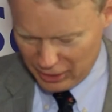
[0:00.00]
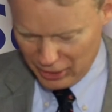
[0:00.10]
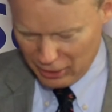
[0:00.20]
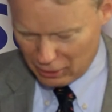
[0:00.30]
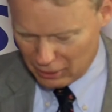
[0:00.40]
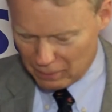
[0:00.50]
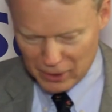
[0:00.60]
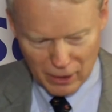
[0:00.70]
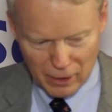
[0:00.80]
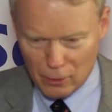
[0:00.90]
Your
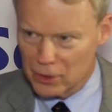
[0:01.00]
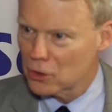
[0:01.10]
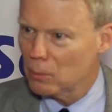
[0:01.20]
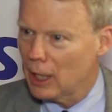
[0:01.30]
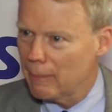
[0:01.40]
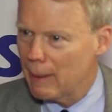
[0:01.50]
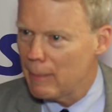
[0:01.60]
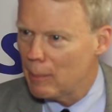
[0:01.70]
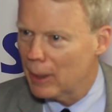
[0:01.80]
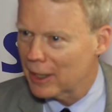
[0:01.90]
crystal ball may
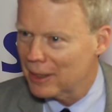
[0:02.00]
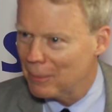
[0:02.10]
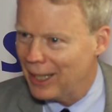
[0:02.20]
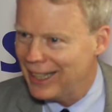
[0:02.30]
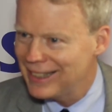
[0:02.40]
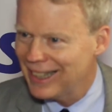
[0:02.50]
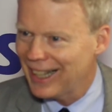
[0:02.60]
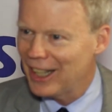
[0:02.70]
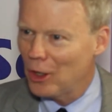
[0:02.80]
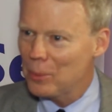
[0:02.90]
be better than mine.
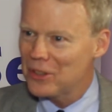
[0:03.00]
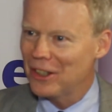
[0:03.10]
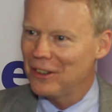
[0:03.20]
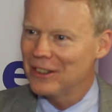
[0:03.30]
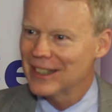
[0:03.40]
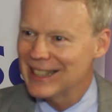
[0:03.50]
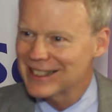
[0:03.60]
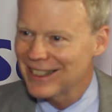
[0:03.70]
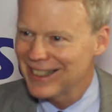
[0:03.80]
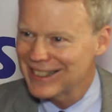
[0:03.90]
I hope so.
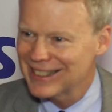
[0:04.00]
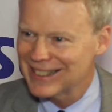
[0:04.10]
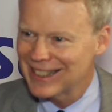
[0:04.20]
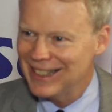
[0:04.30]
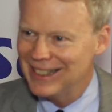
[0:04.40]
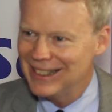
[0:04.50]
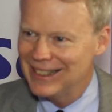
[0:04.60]
That's all I can say.